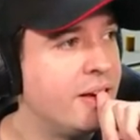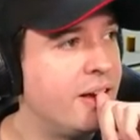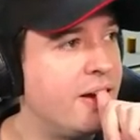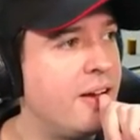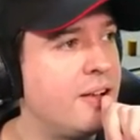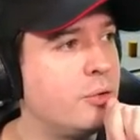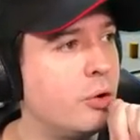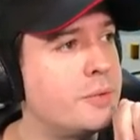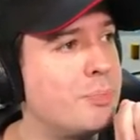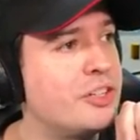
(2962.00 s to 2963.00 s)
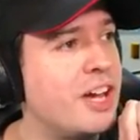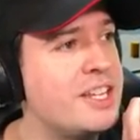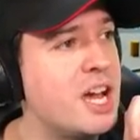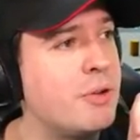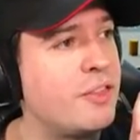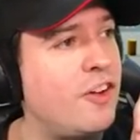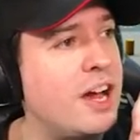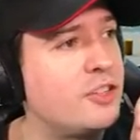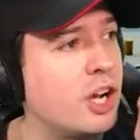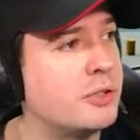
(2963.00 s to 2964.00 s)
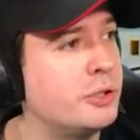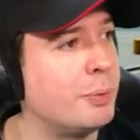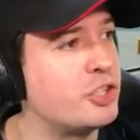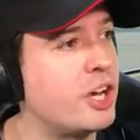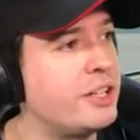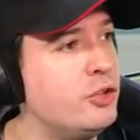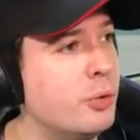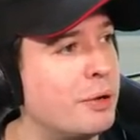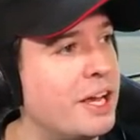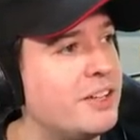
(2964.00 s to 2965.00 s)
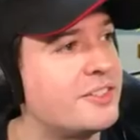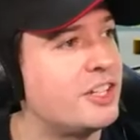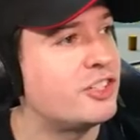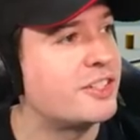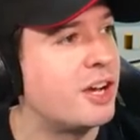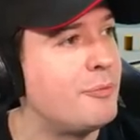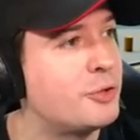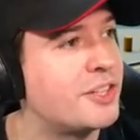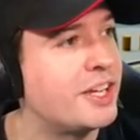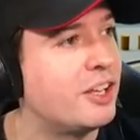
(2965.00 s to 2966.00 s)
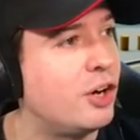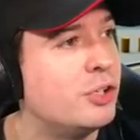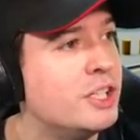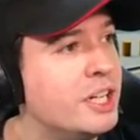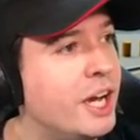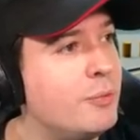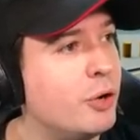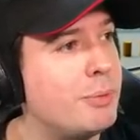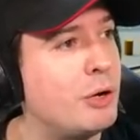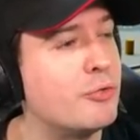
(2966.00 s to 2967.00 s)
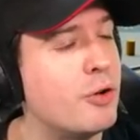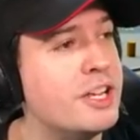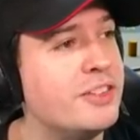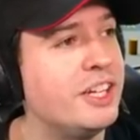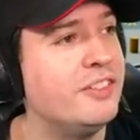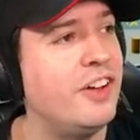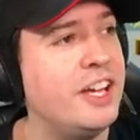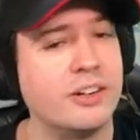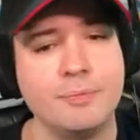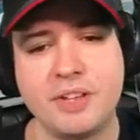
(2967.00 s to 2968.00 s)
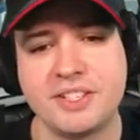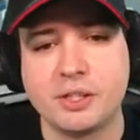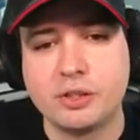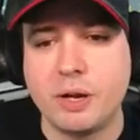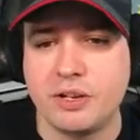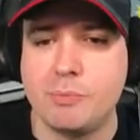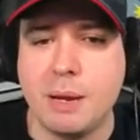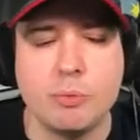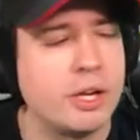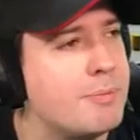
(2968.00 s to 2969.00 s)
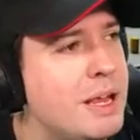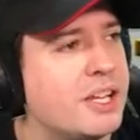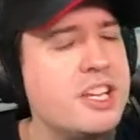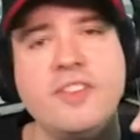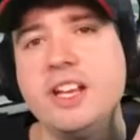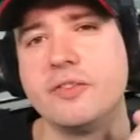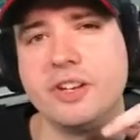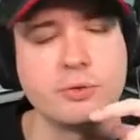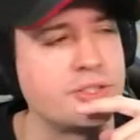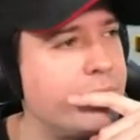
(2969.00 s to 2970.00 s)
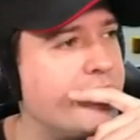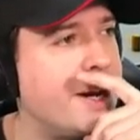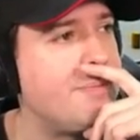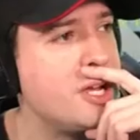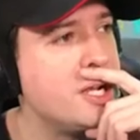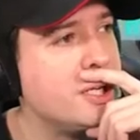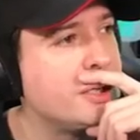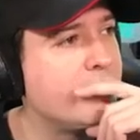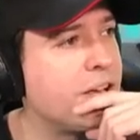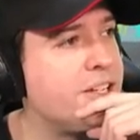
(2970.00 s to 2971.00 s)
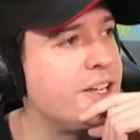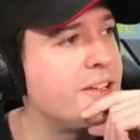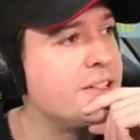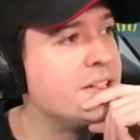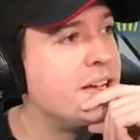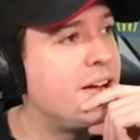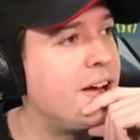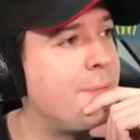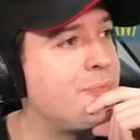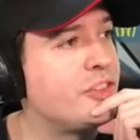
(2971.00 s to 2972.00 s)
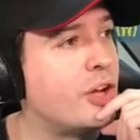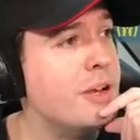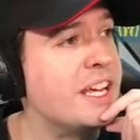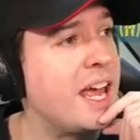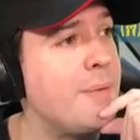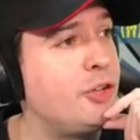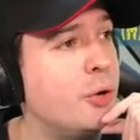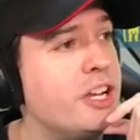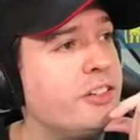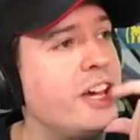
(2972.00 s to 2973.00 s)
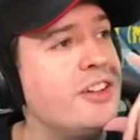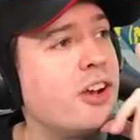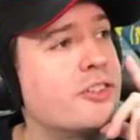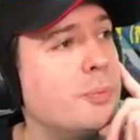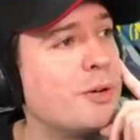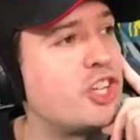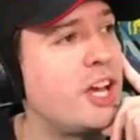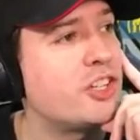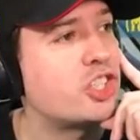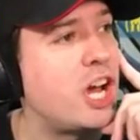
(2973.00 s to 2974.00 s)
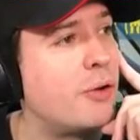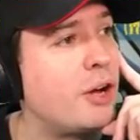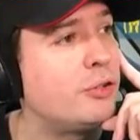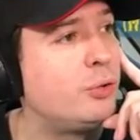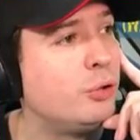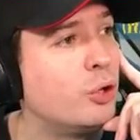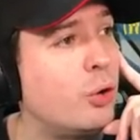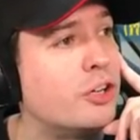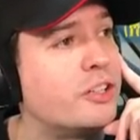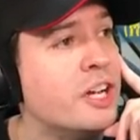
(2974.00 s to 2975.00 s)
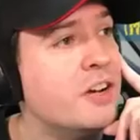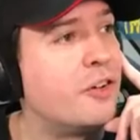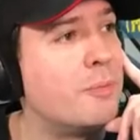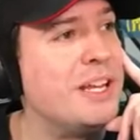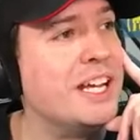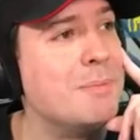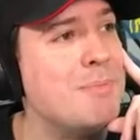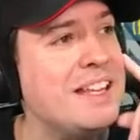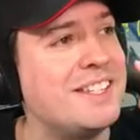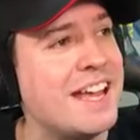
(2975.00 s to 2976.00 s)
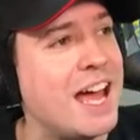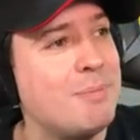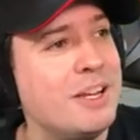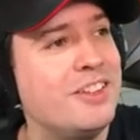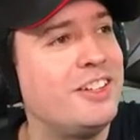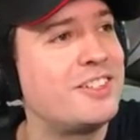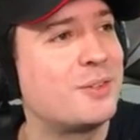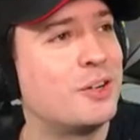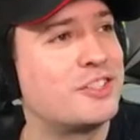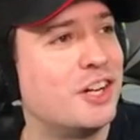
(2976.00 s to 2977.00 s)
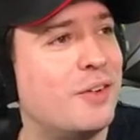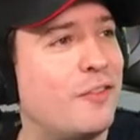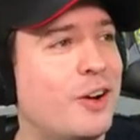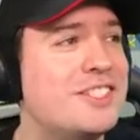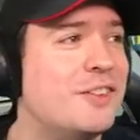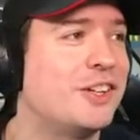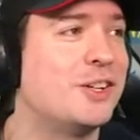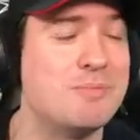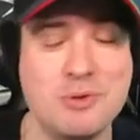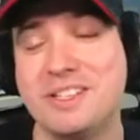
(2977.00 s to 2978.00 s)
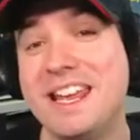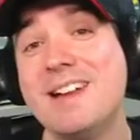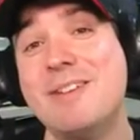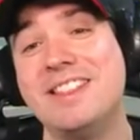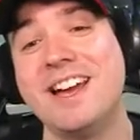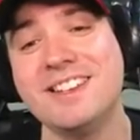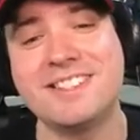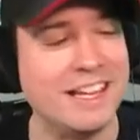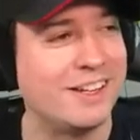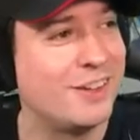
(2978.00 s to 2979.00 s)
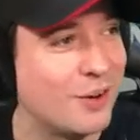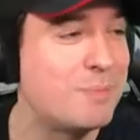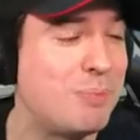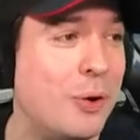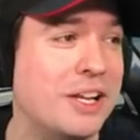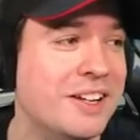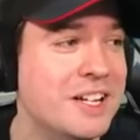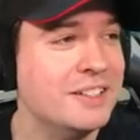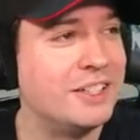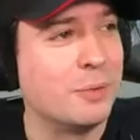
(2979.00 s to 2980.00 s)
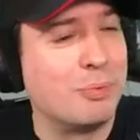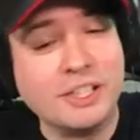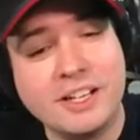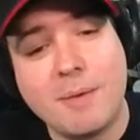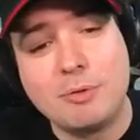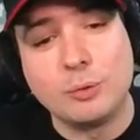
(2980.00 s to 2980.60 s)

Lord Britannia with $5 super chat. New playlist? I just come to say hello. And what about running the invader? That's a good question. Maybe we can make an invader video sometime. Good idea. Dominic M donated $10 super chat. Shout out to Lord for being an amazing admin in the Discord server Friends of the Good Mood. Yeah, man, that is a good point that you're bringing up.